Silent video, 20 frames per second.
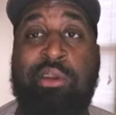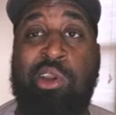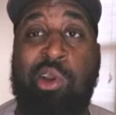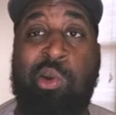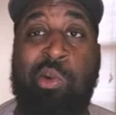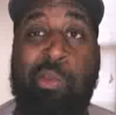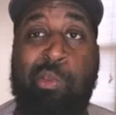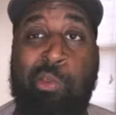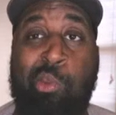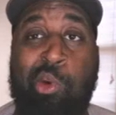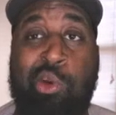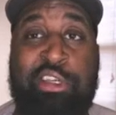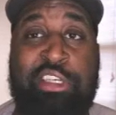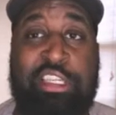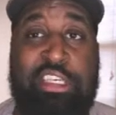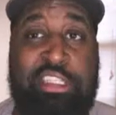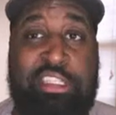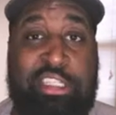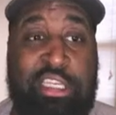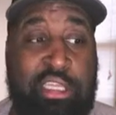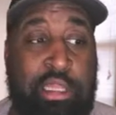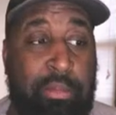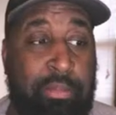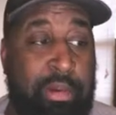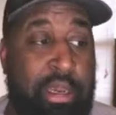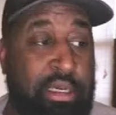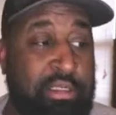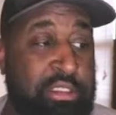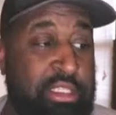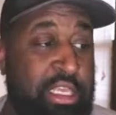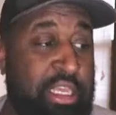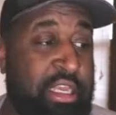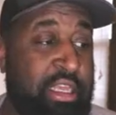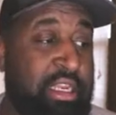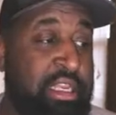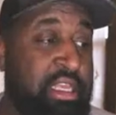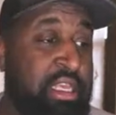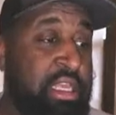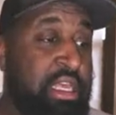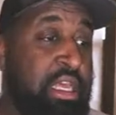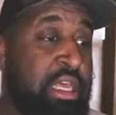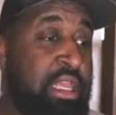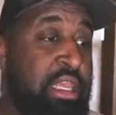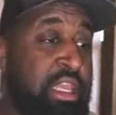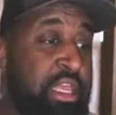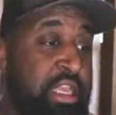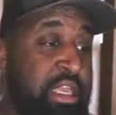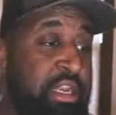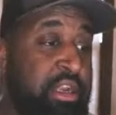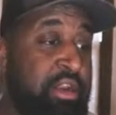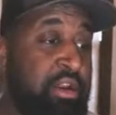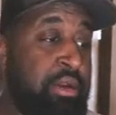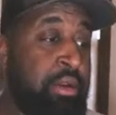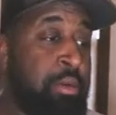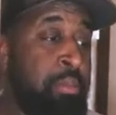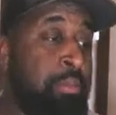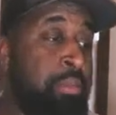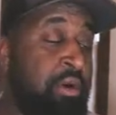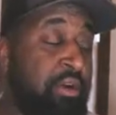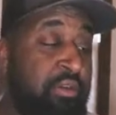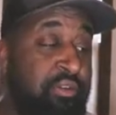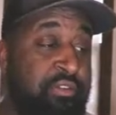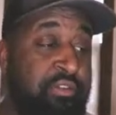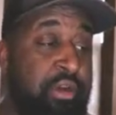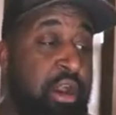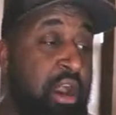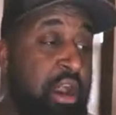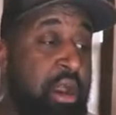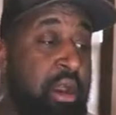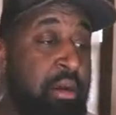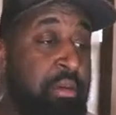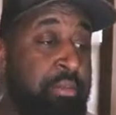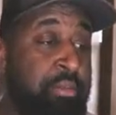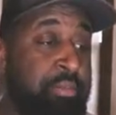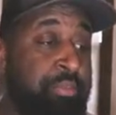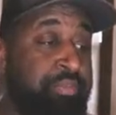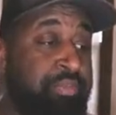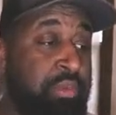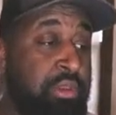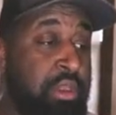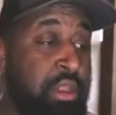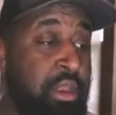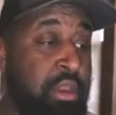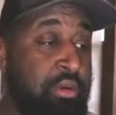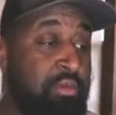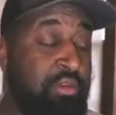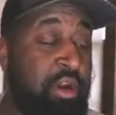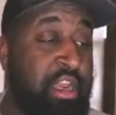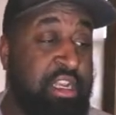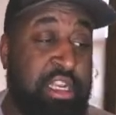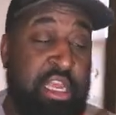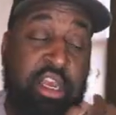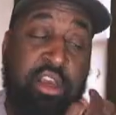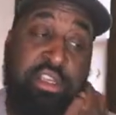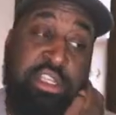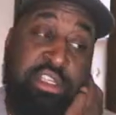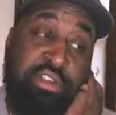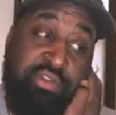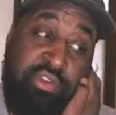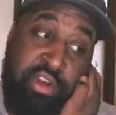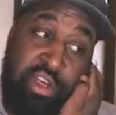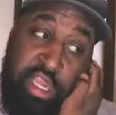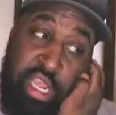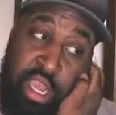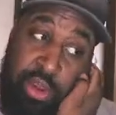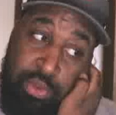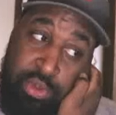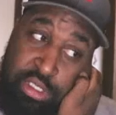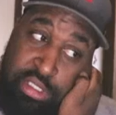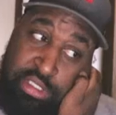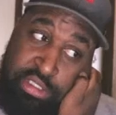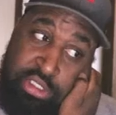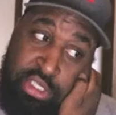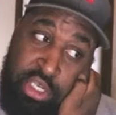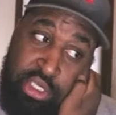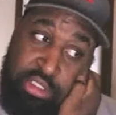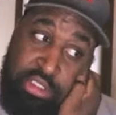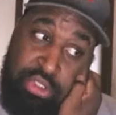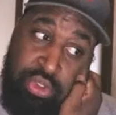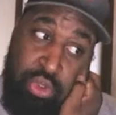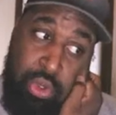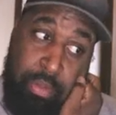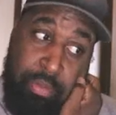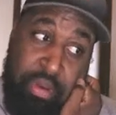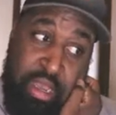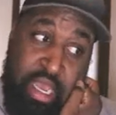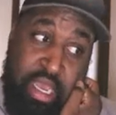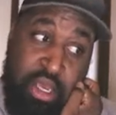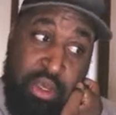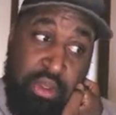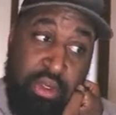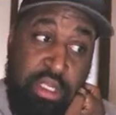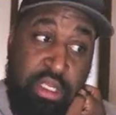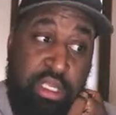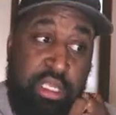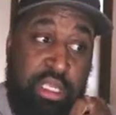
go more detail about that later. But right now in this video, I want to talk to you about